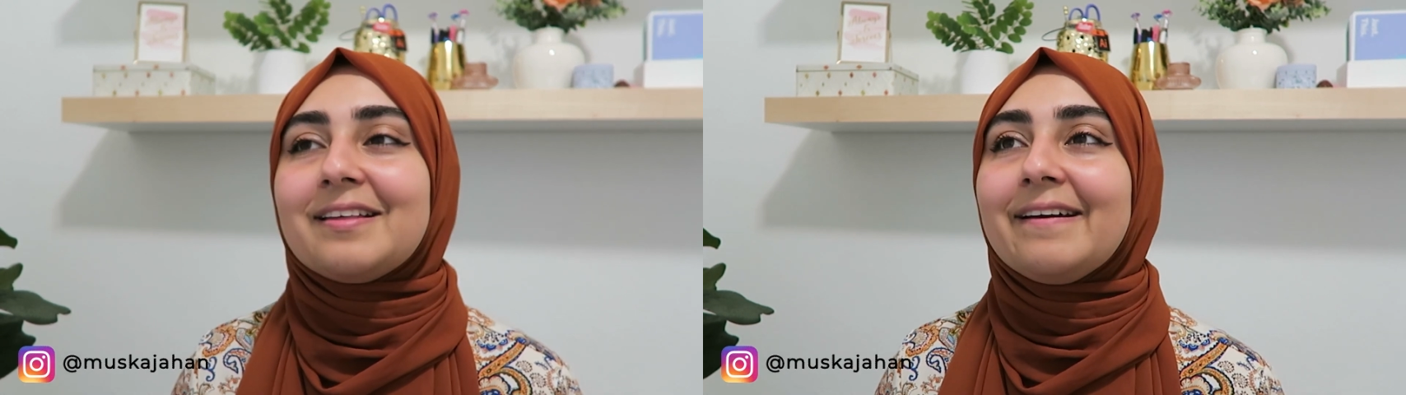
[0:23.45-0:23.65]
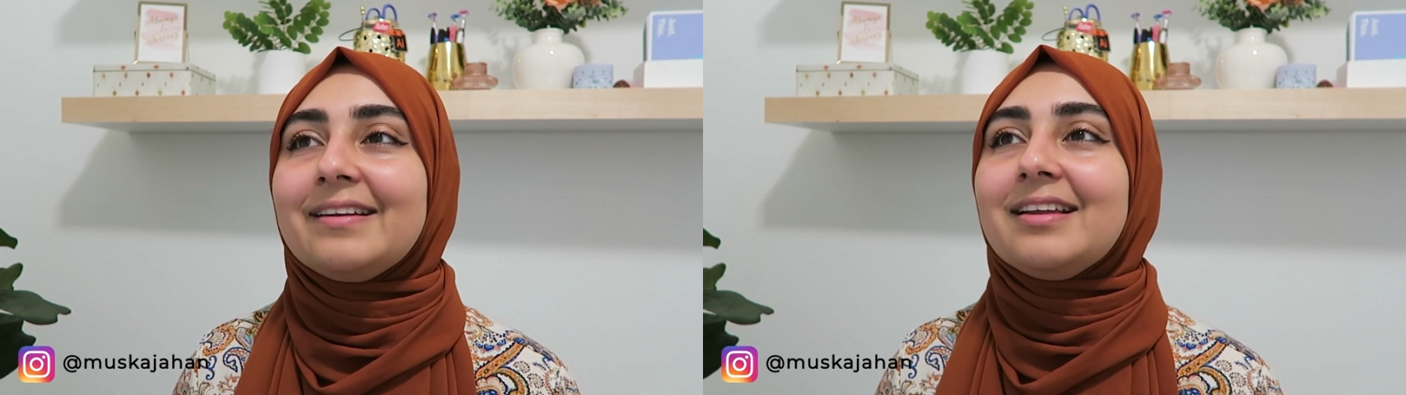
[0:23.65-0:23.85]

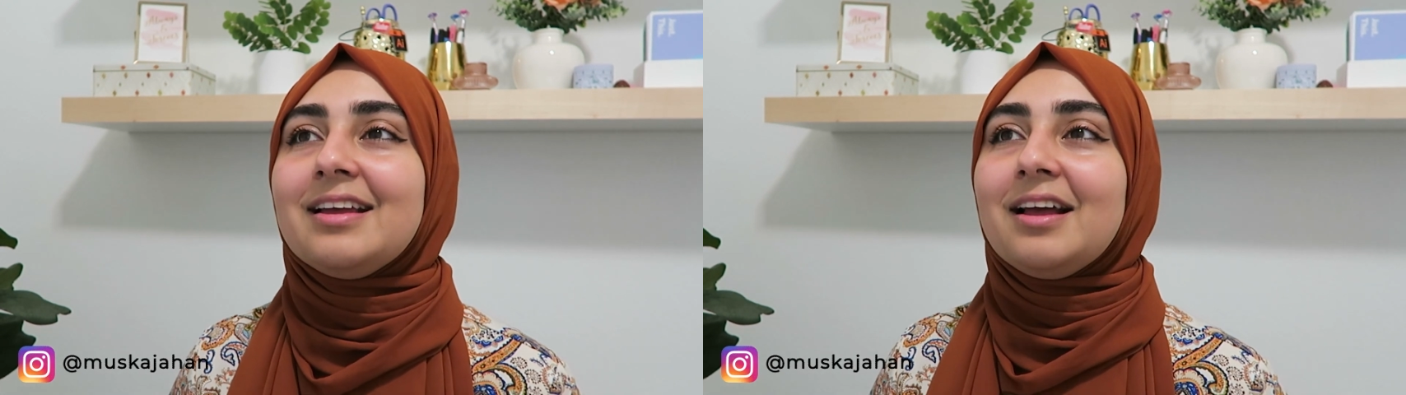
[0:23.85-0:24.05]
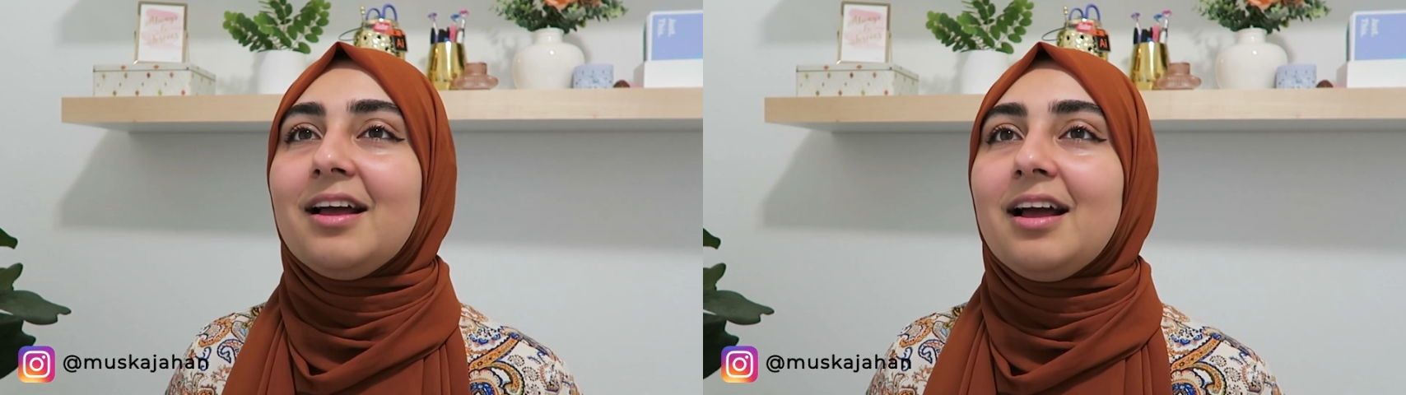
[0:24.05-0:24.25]
that
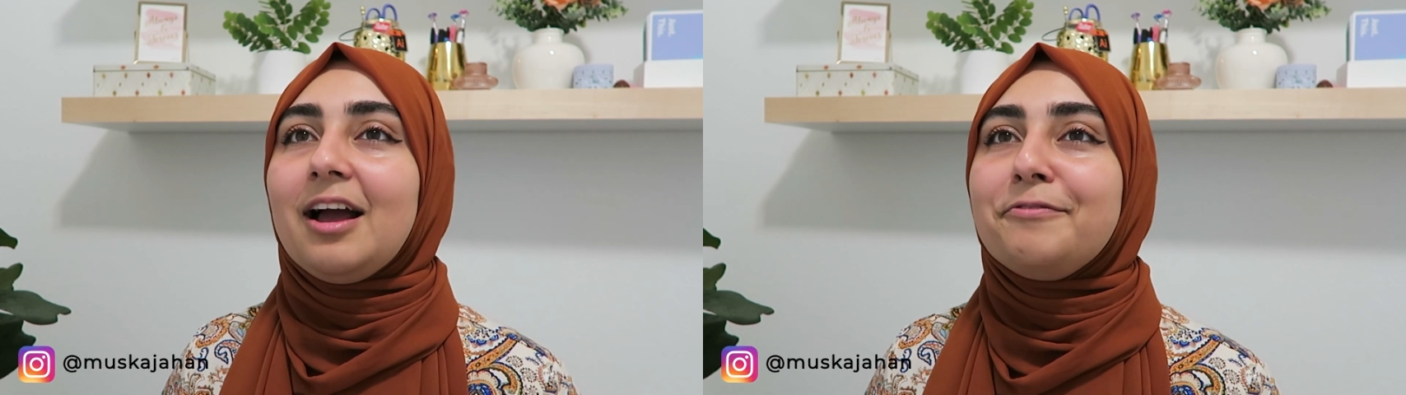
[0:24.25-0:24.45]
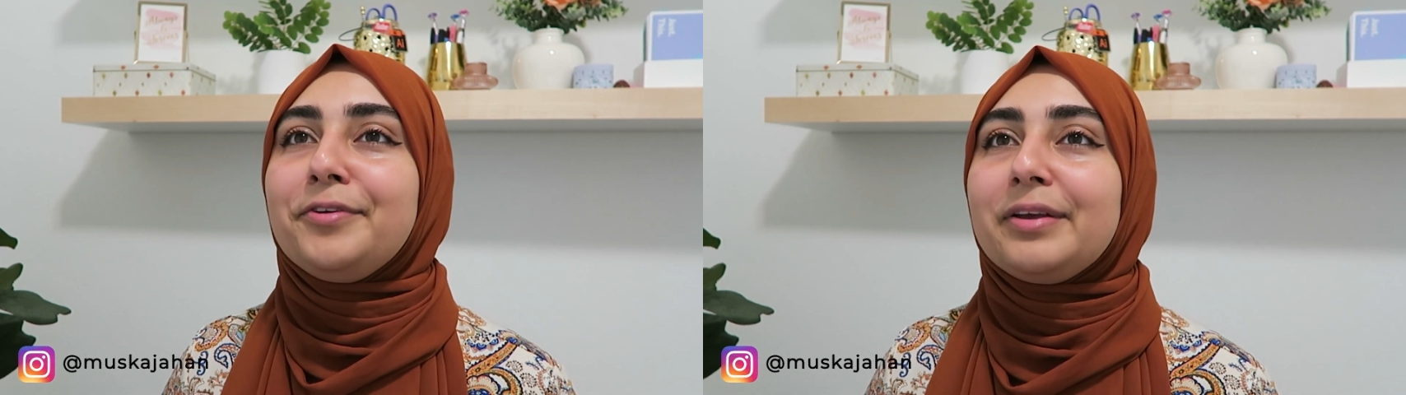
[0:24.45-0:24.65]

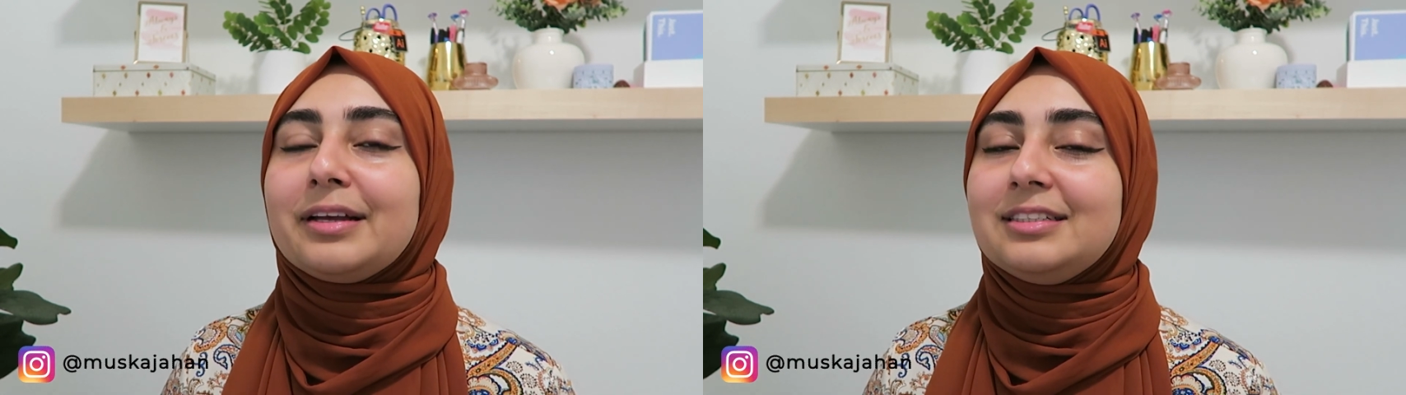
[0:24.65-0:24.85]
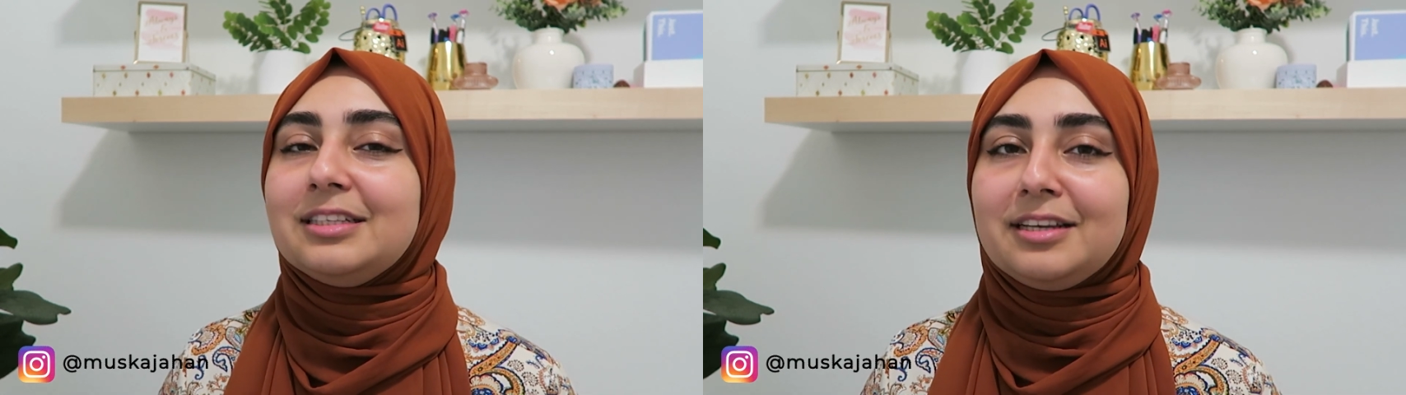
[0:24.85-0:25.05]
I feel
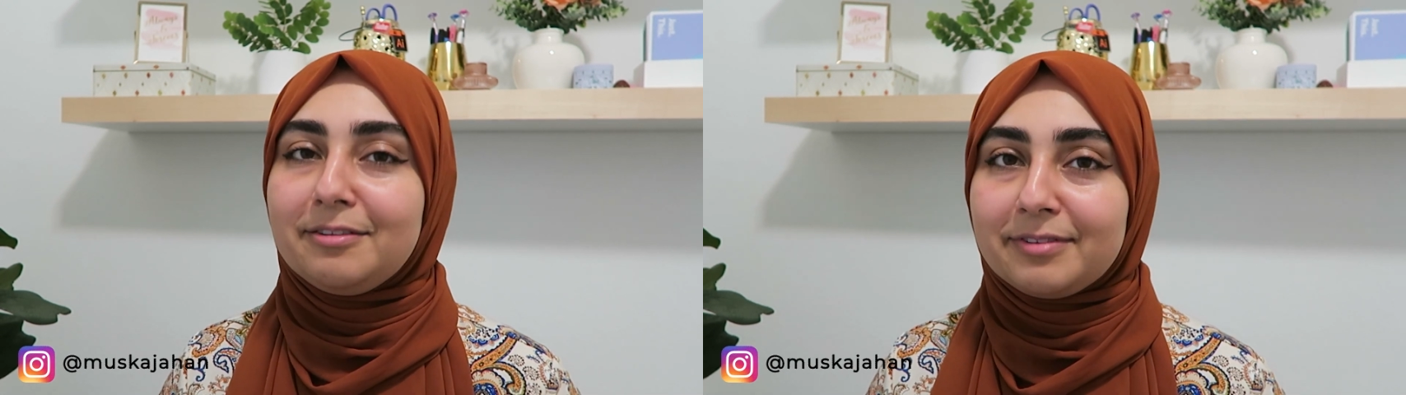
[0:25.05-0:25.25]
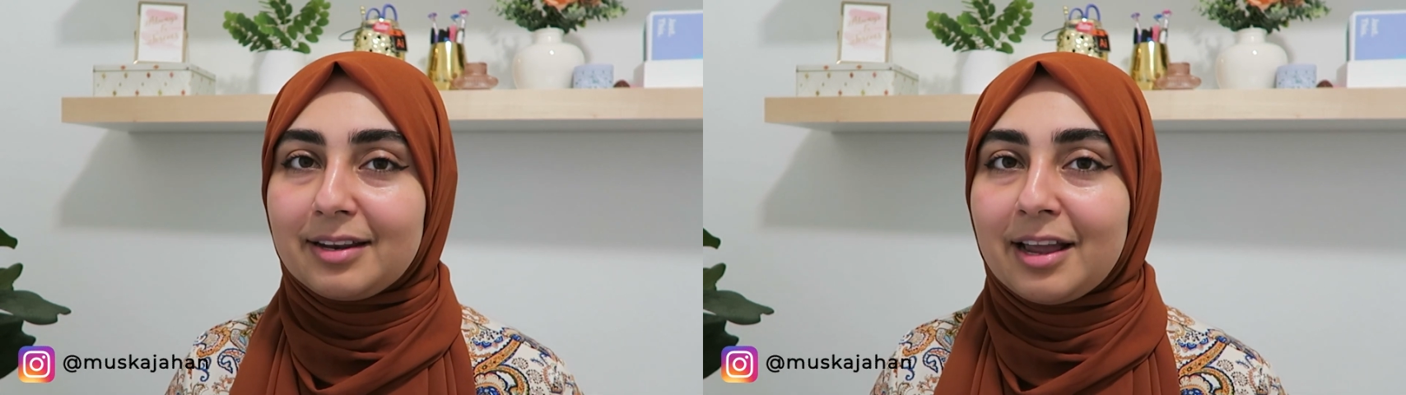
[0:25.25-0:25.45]
like it didn't
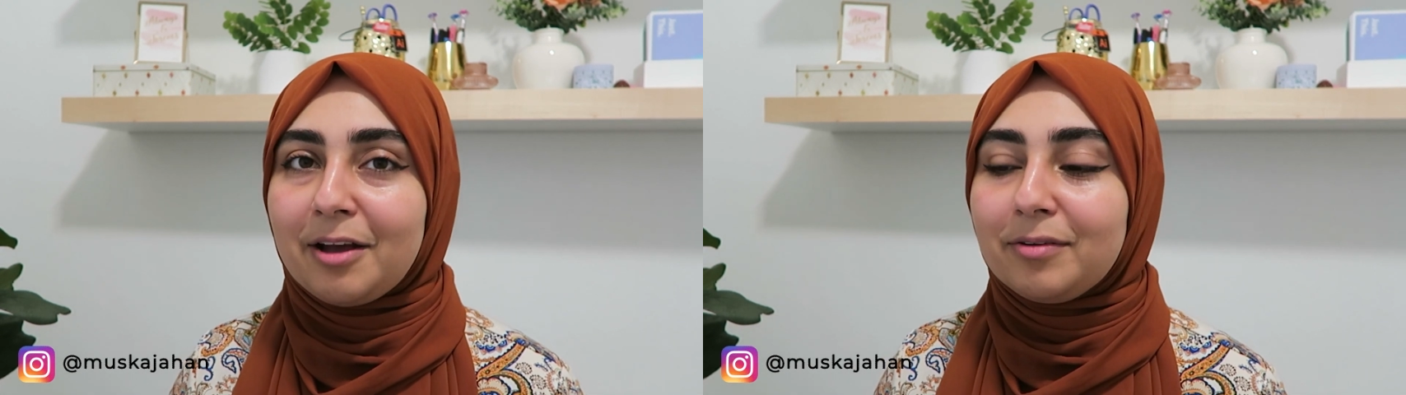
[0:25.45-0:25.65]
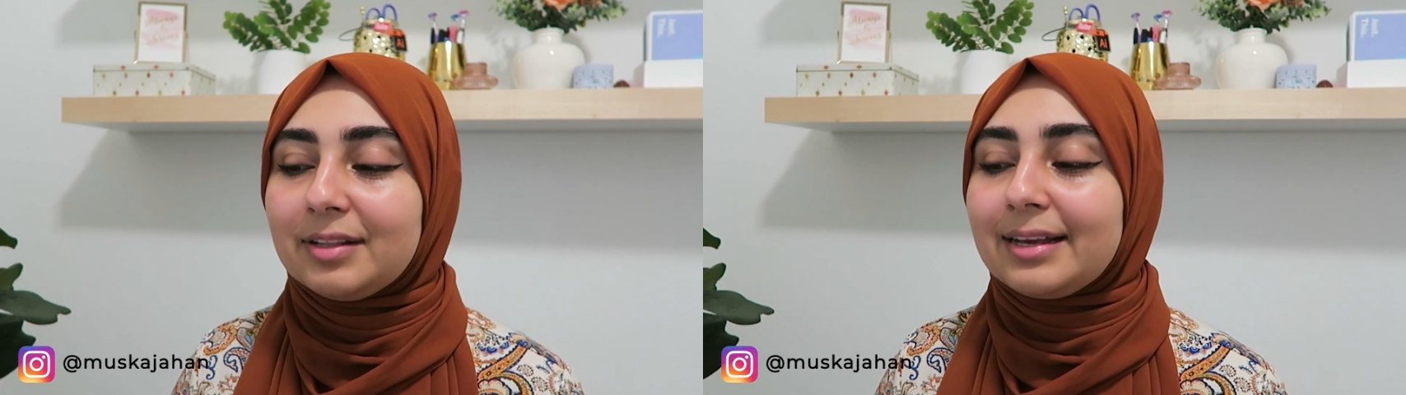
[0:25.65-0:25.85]
even count.